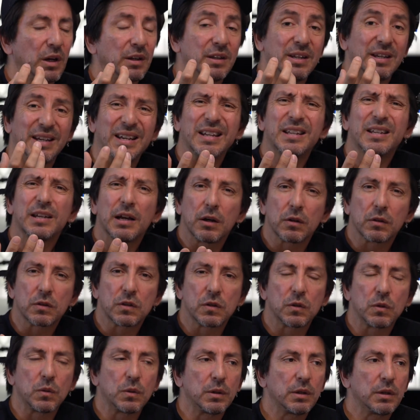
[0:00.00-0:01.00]
detail
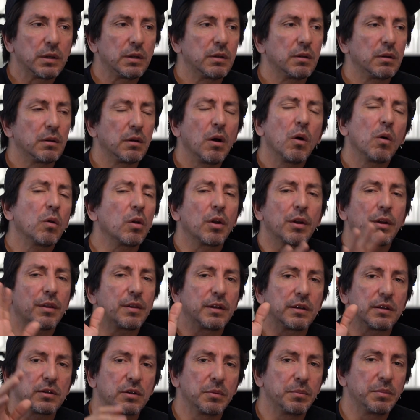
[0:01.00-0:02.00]
to it. A whole lot of
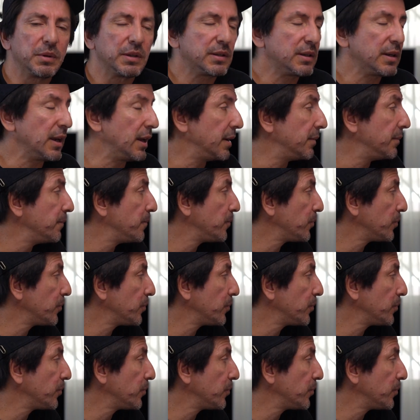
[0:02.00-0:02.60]
things could be said.